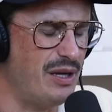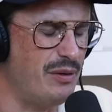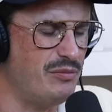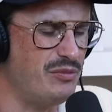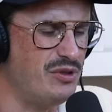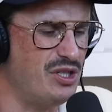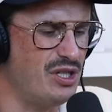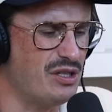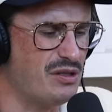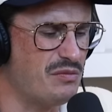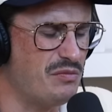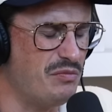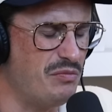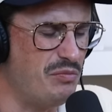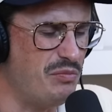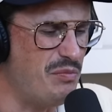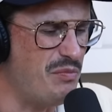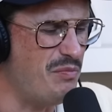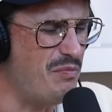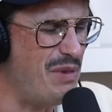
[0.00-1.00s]
that just
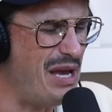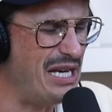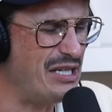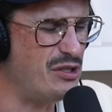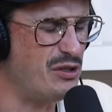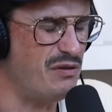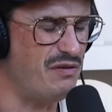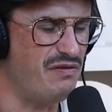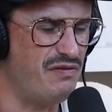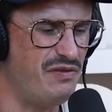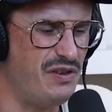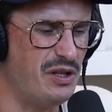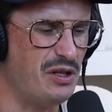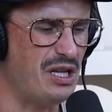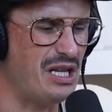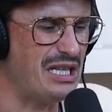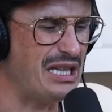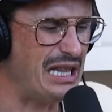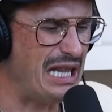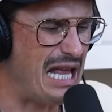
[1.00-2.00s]
makes you
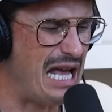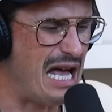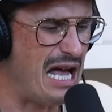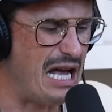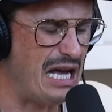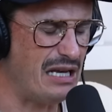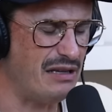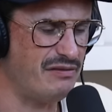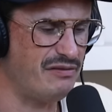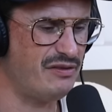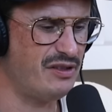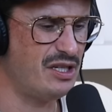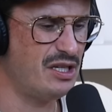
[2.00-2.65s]
feel alive.